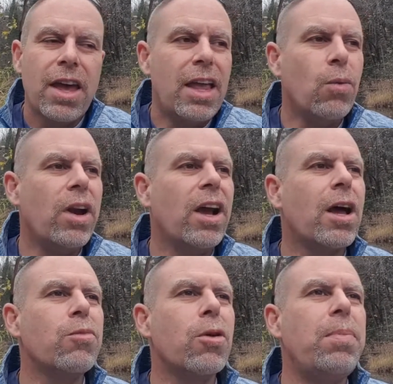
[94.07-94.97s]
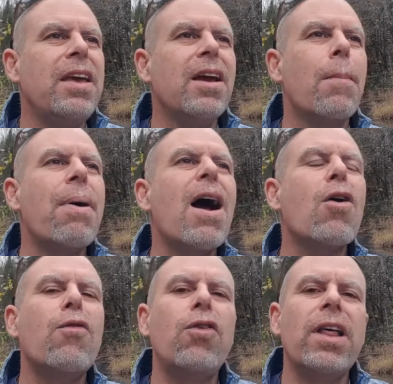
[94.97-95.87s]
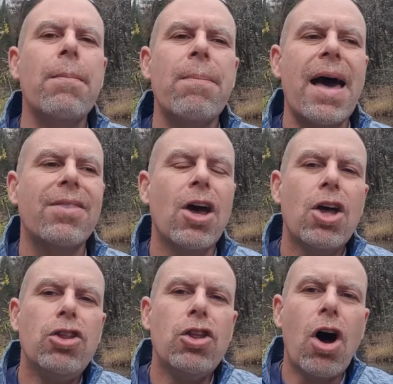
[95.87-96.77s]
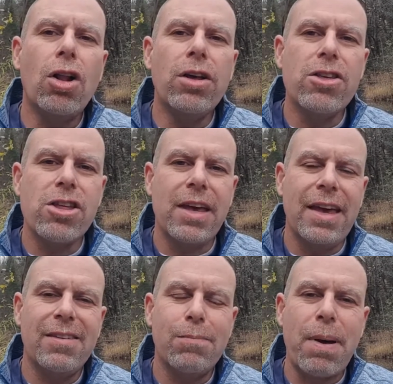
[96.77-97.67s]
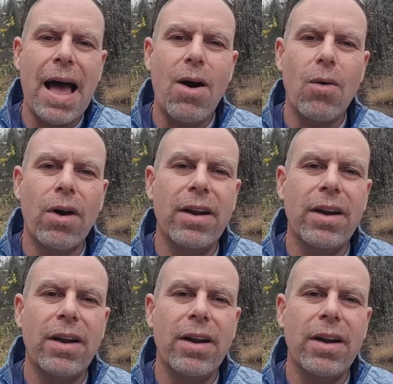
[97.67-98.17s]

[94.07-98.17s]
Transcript: And when it comes to being a powerful empath, knowledge is power.